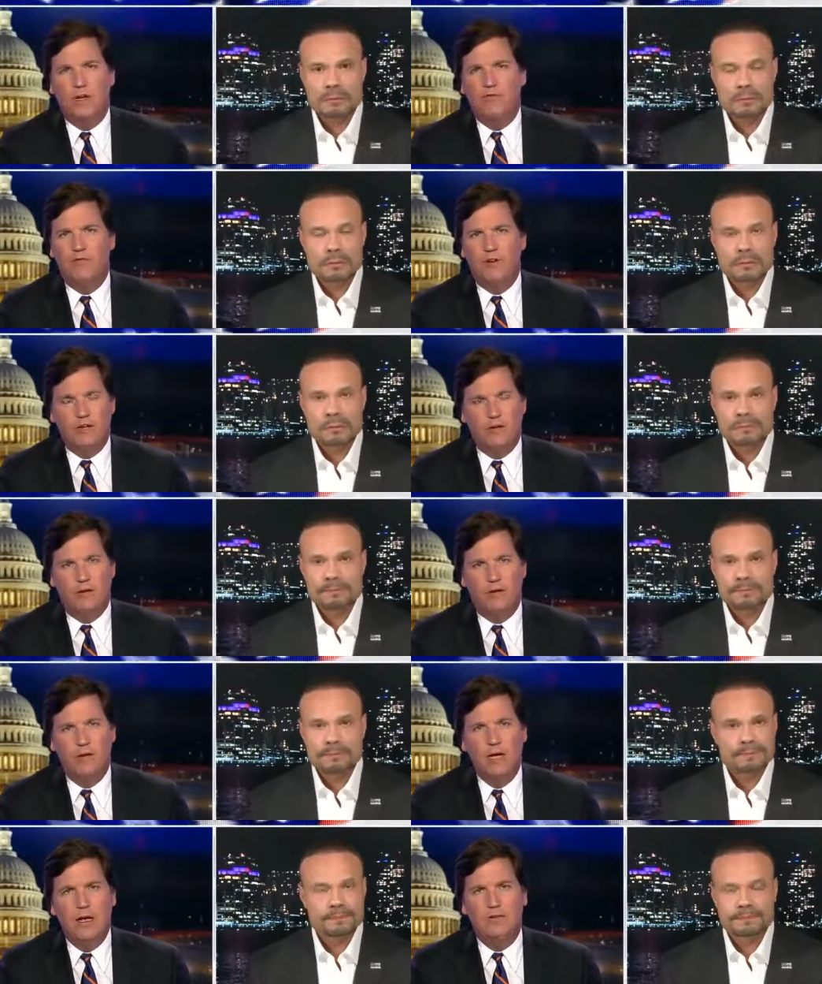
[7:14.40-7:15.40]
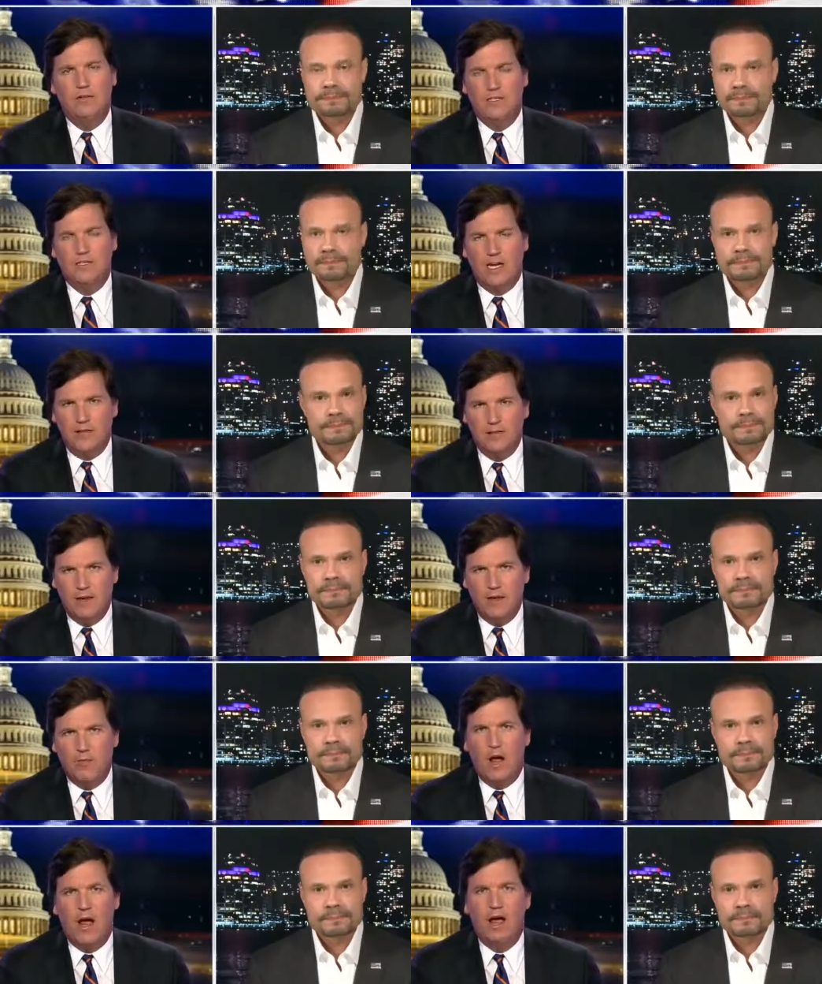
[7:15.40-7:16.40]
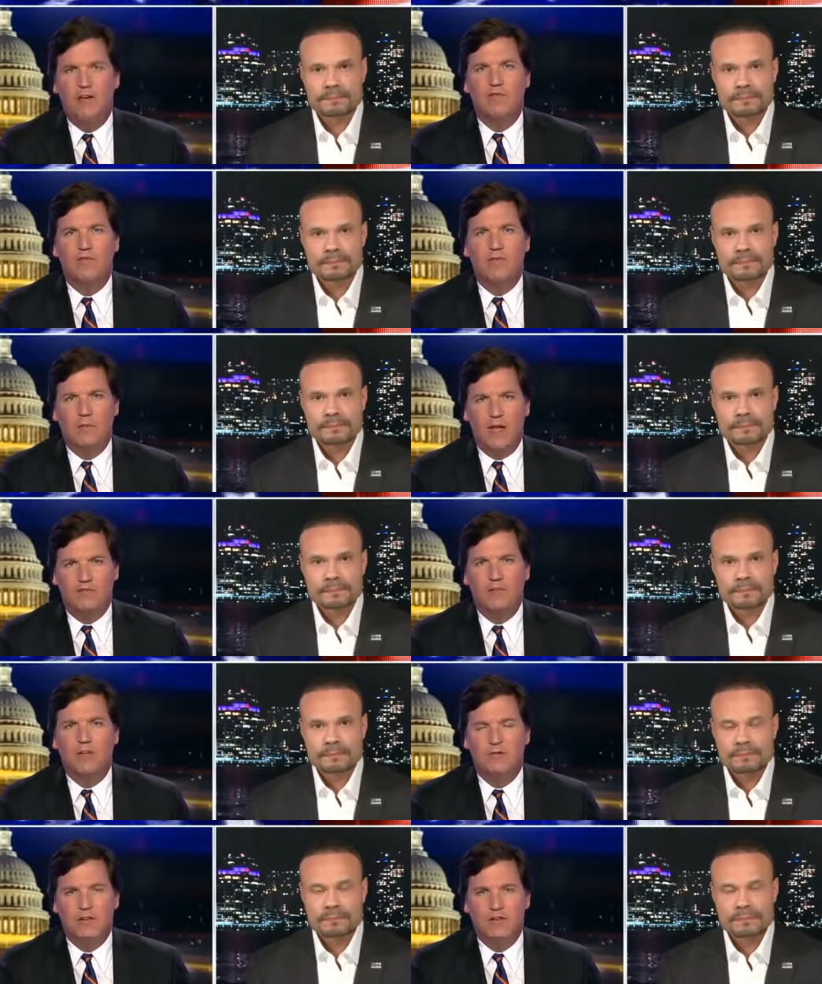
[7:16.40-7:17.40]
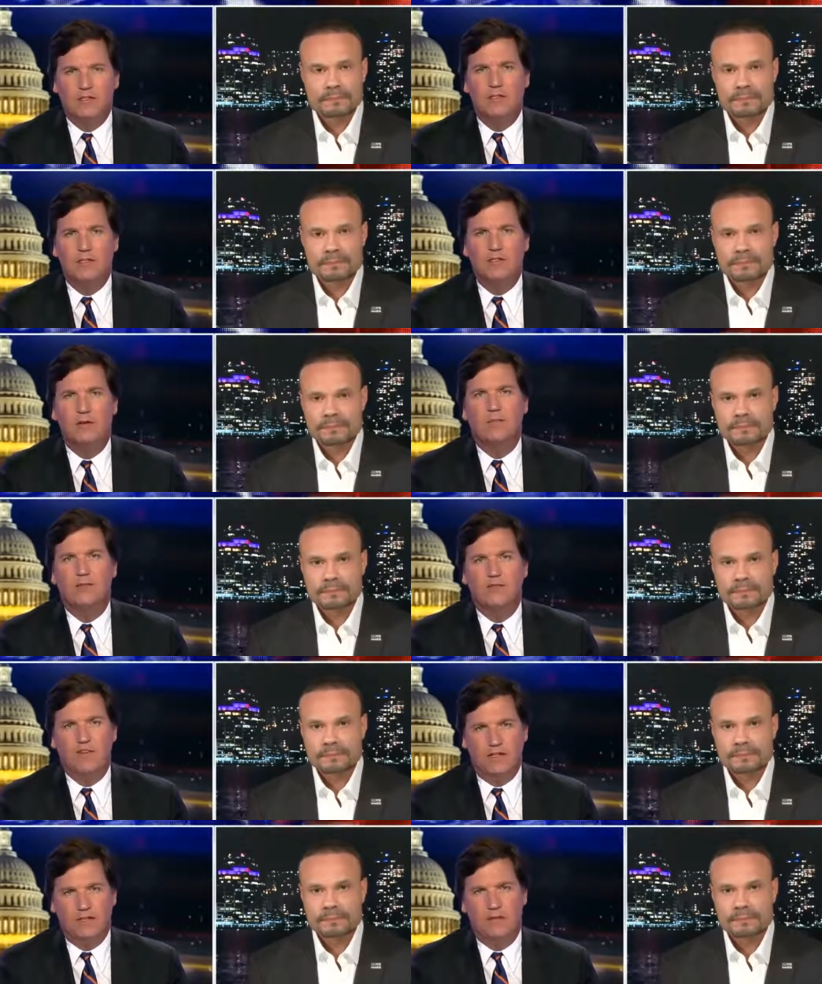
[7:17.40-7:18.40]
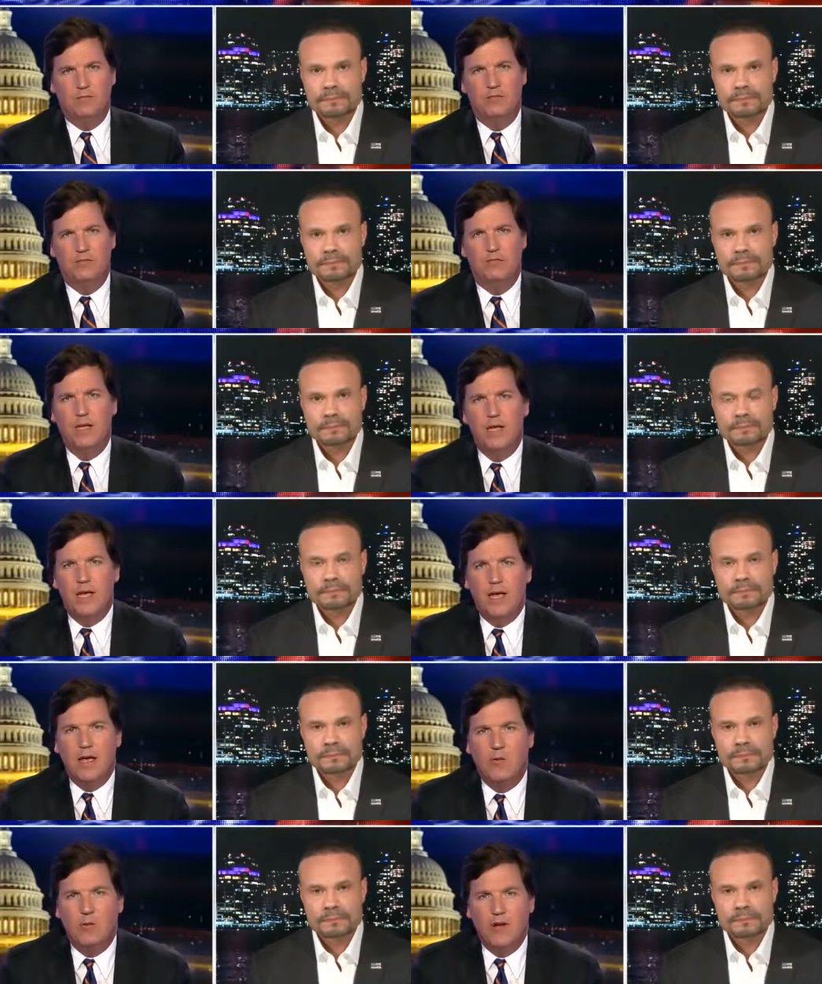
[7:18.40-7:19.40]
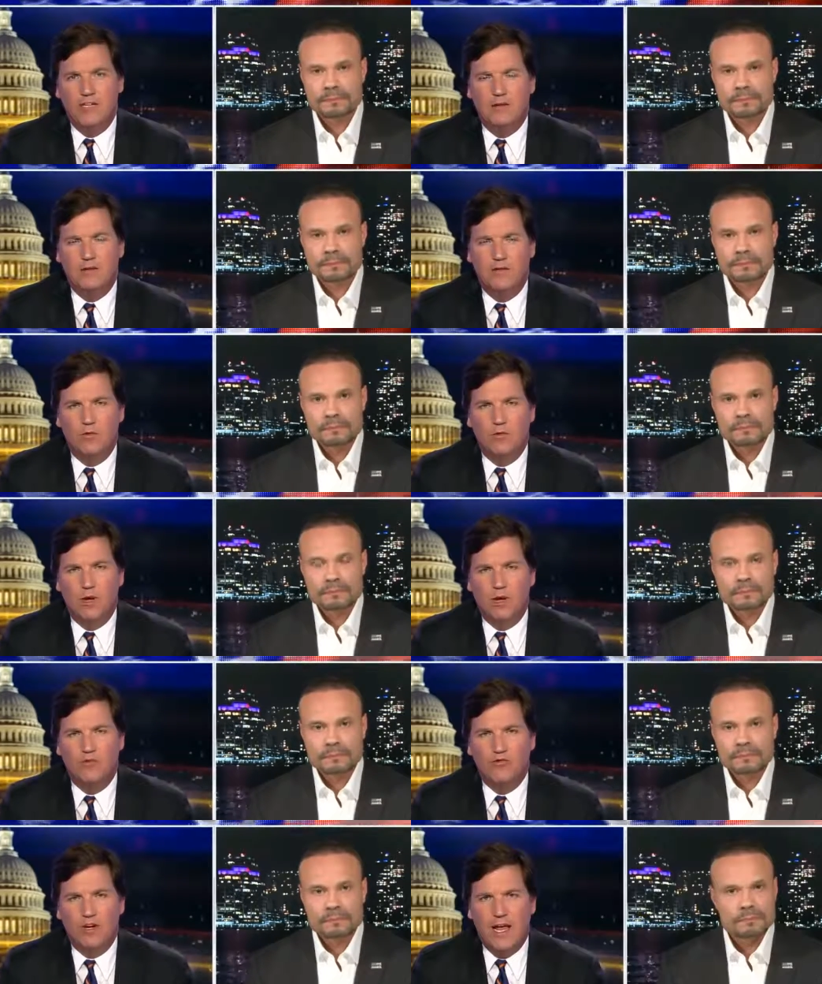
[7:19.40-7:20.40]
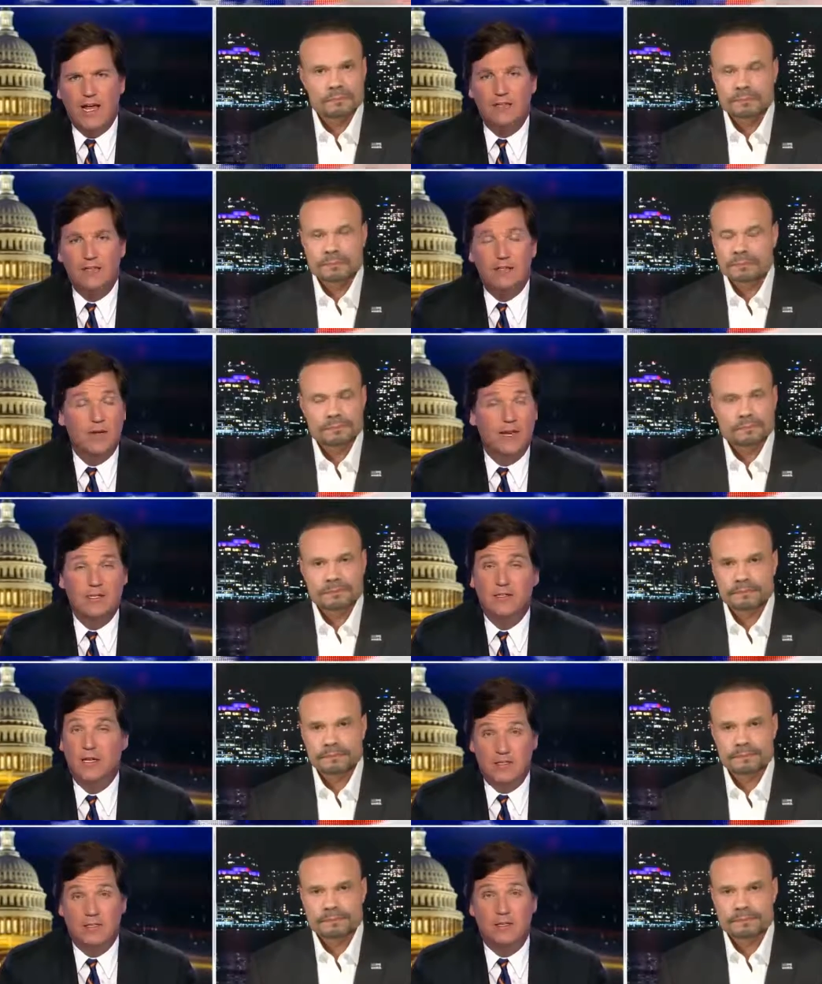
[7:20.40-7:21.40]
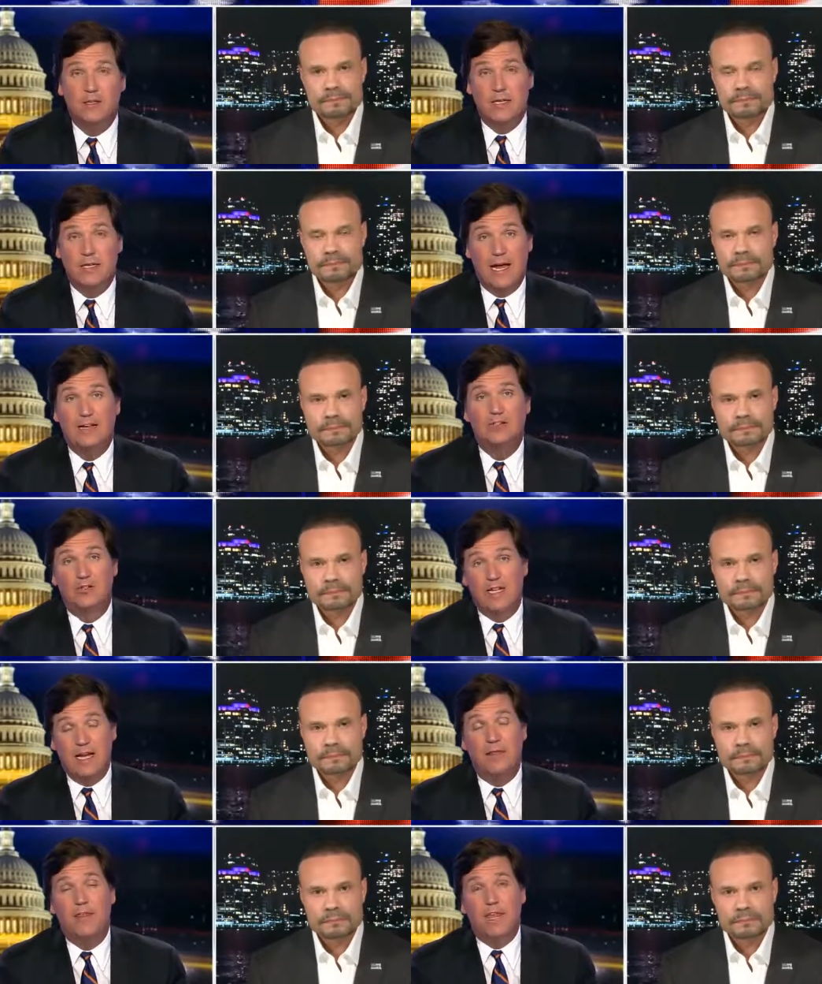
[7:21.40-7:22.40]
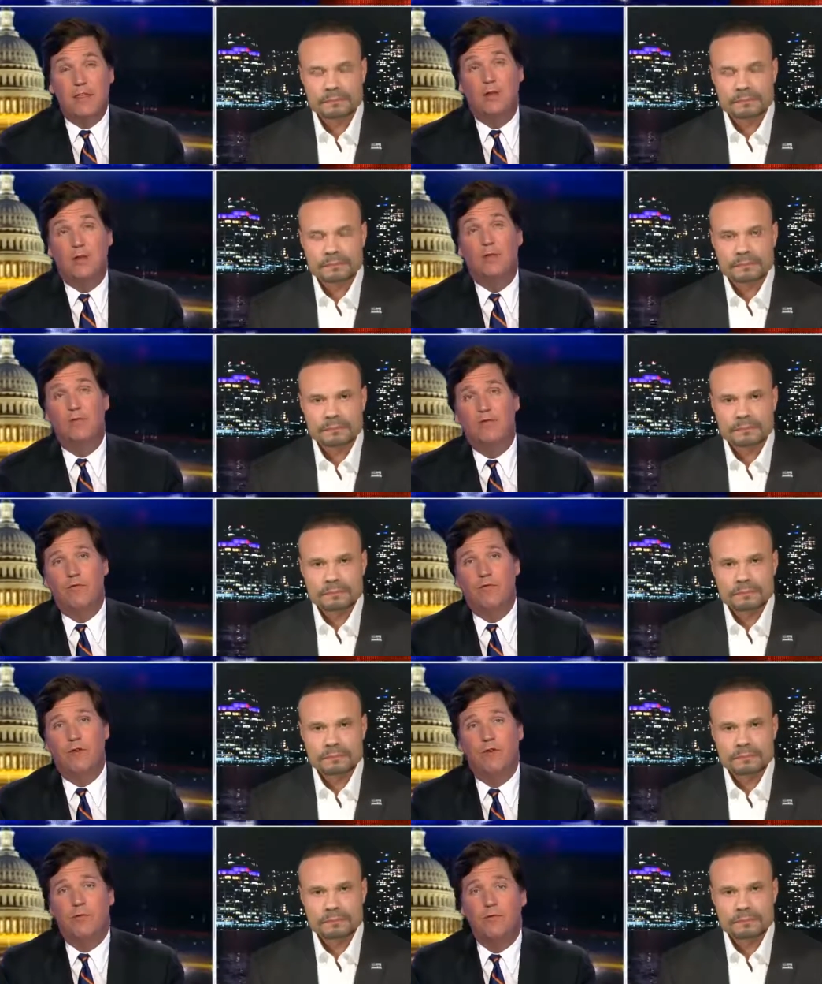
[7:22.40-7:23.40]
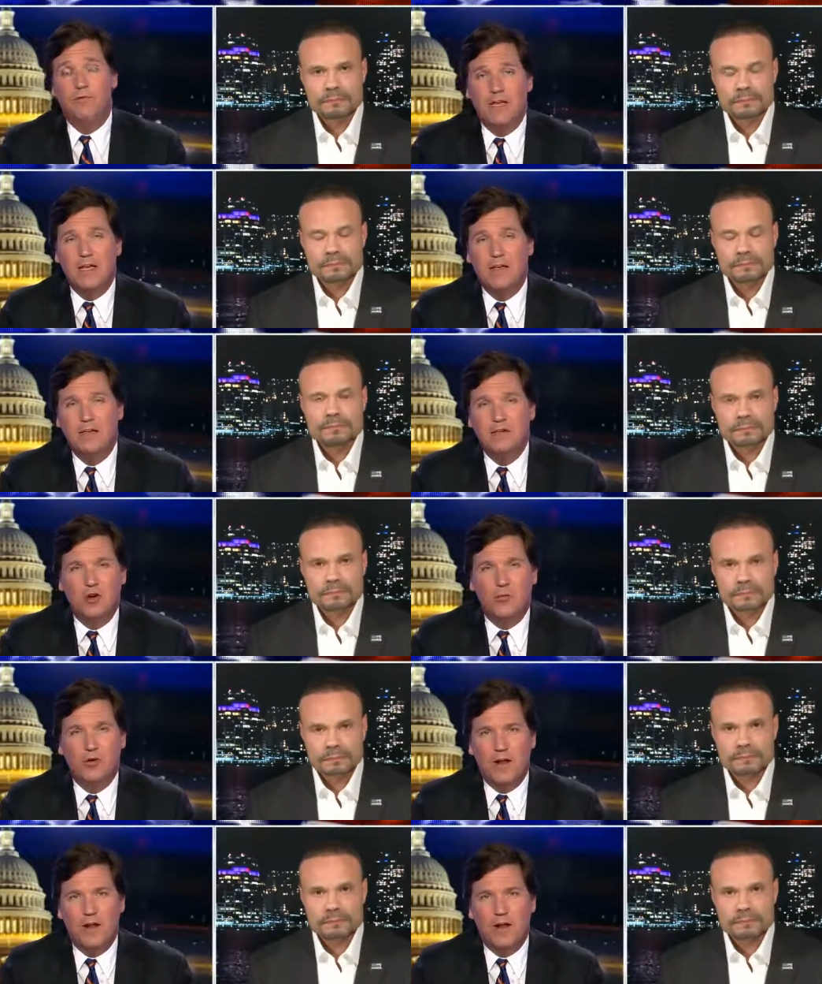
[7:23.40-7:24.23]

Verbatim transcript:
Speaker 1: every year. The second they arrive, the left convinces them they're victims, and the rest of the country hates them, and it's it's a disaster. Dan, thank you for your sober